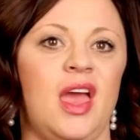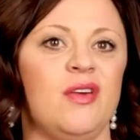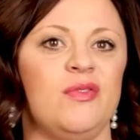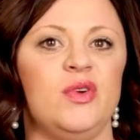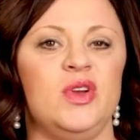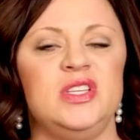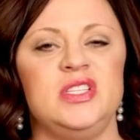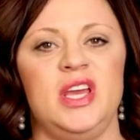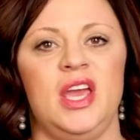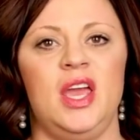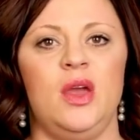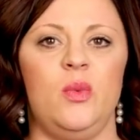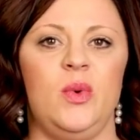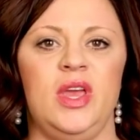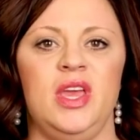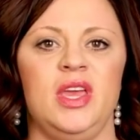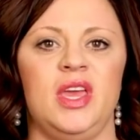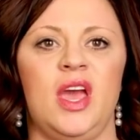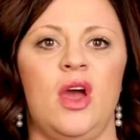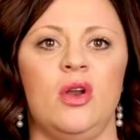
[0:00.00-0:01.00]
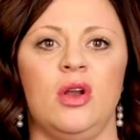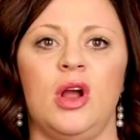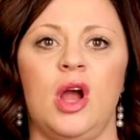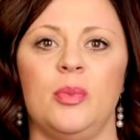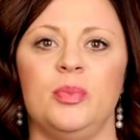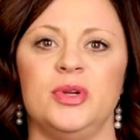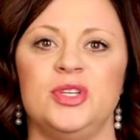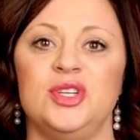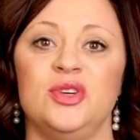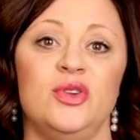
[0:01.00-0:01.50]
Every day we encounter
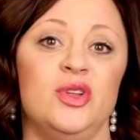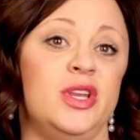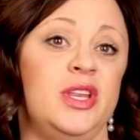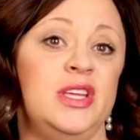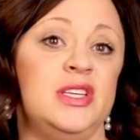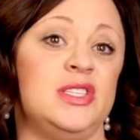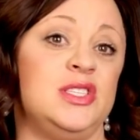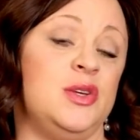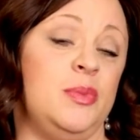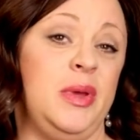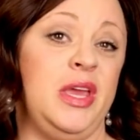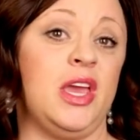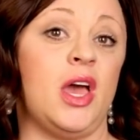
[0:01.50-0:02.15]
opportunities to be